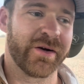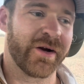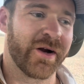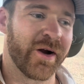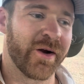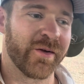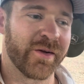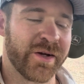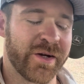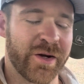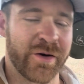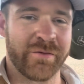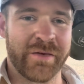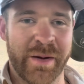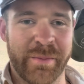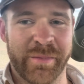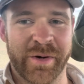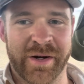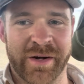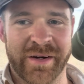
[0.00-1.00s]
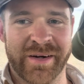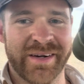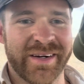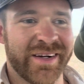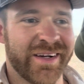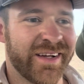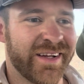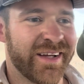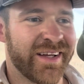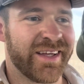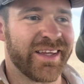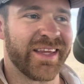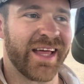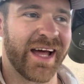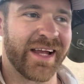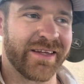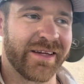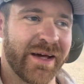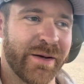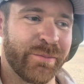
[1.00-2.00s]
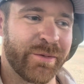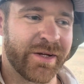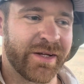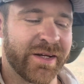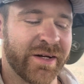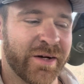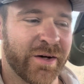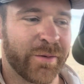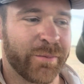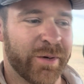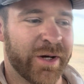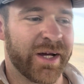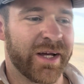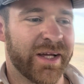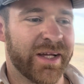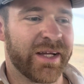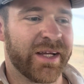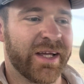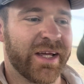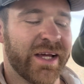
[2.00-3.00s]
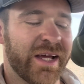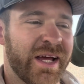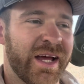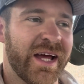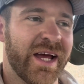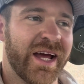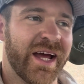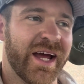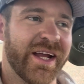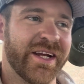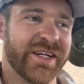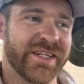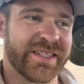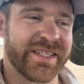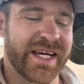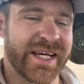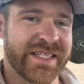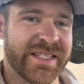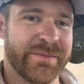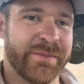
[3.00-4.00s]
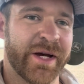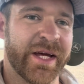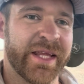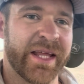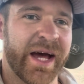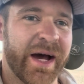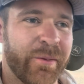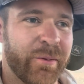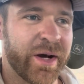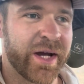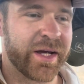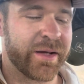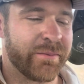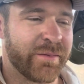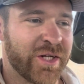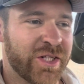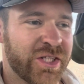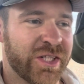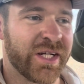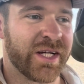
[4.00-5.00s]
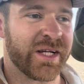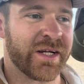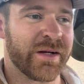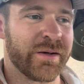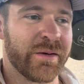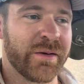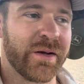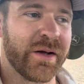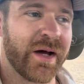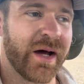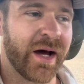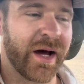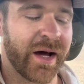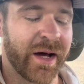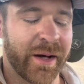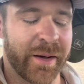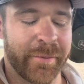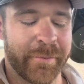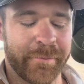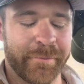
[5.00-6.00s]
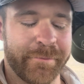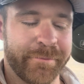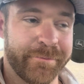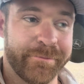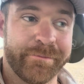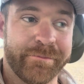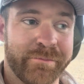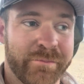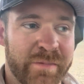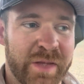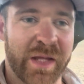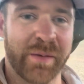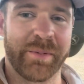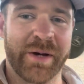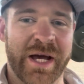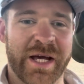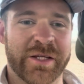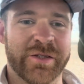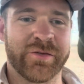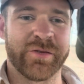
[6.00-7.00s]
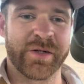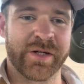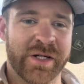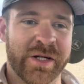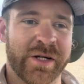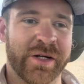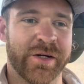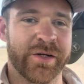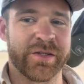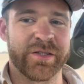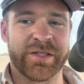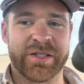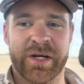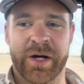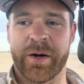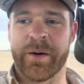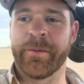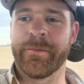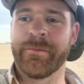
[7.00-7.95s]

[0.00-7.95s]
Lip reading: early November, that kind of deal, but it just hasn't been that way in Michigan the past few years. So